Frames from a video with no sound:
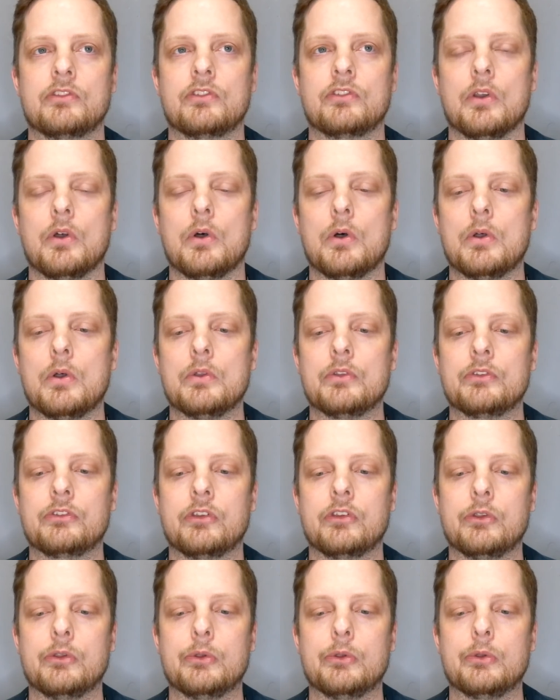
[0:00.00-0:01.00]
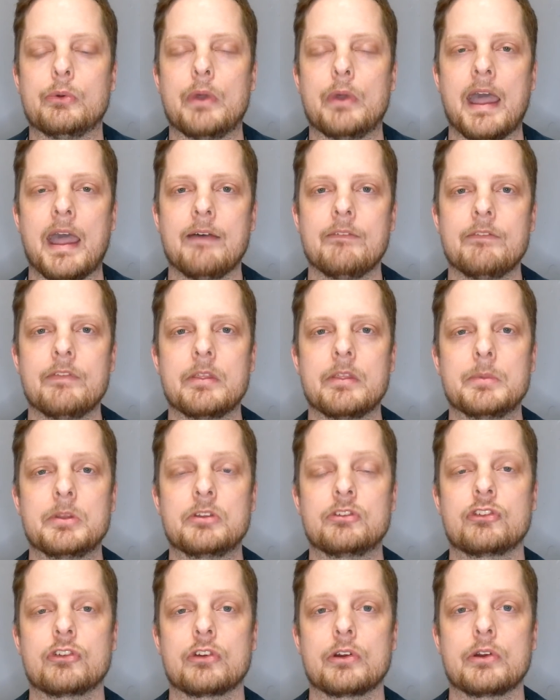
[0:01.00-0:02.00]
souls who have the
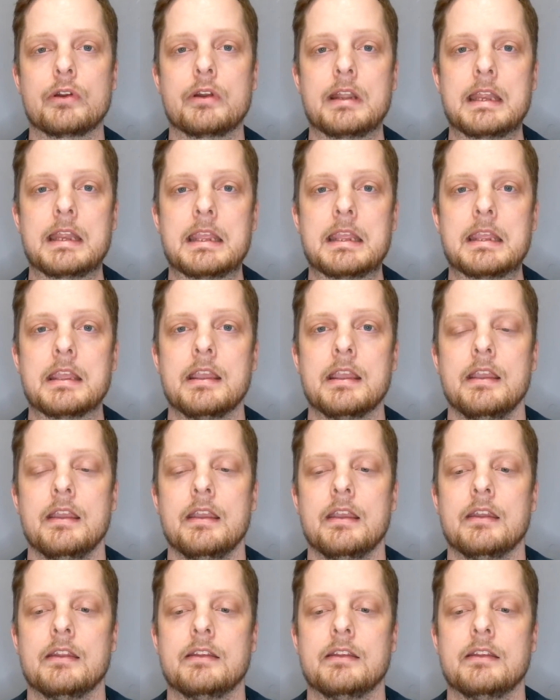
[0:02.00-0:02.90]
maturity